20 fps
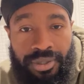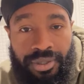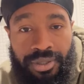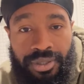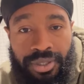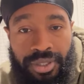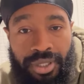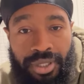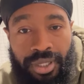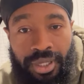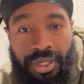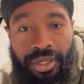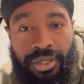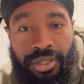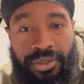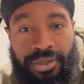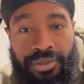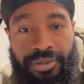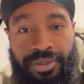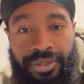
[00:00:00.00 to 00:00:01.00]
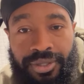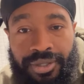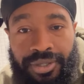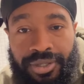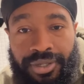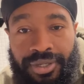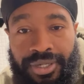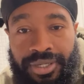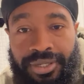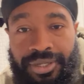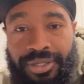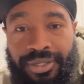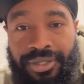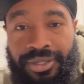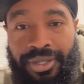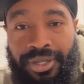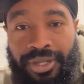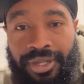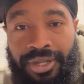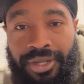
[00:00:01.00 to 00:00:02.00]
Yeah.
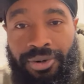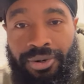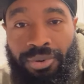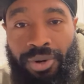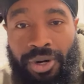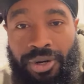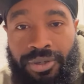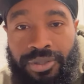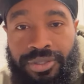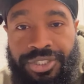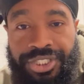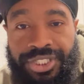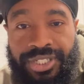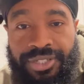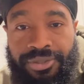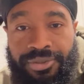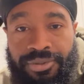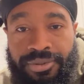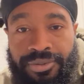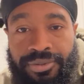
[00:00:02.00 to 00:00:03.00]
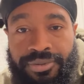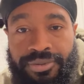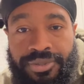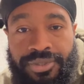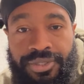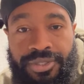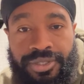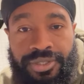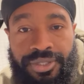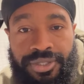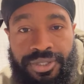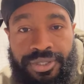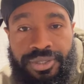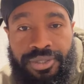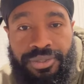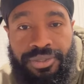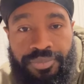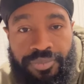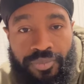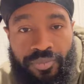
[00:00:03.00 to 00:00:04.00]
Wrong channel. All right.
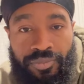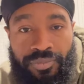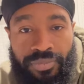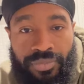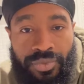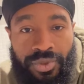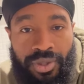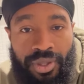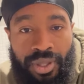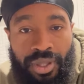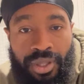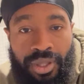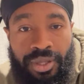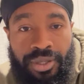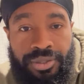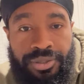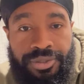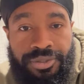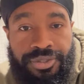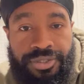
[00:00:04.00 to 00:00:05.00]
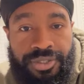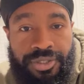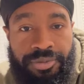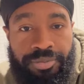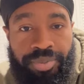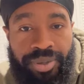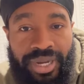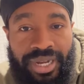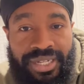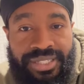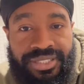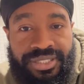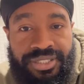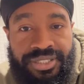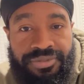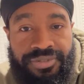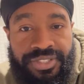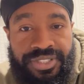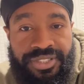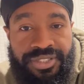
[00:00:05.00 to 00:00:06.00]
You're so
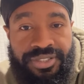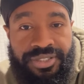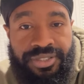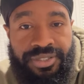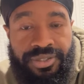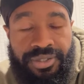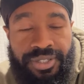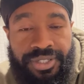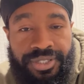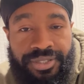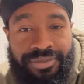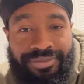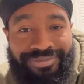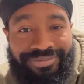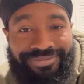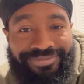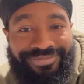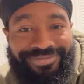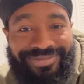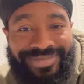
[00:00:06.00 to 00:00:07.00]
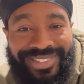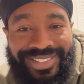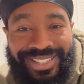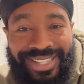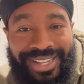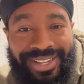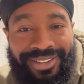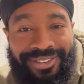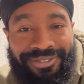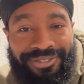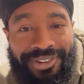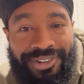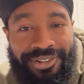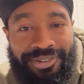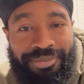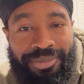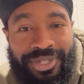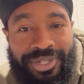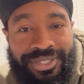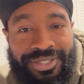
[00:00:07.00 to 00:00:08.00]
positive and it's great. Thank you
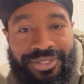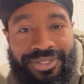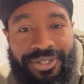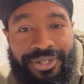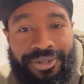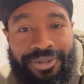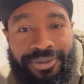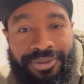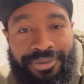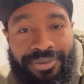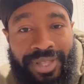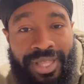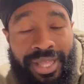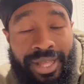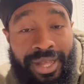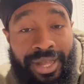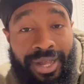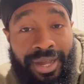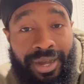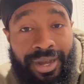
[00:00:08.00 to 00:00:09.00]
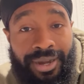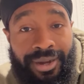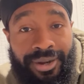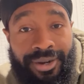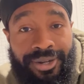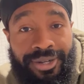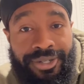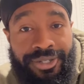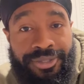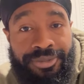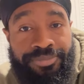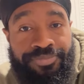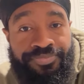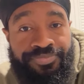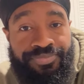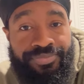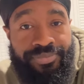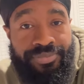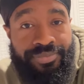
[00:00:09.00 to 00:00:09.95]
very much, Nicole. Um,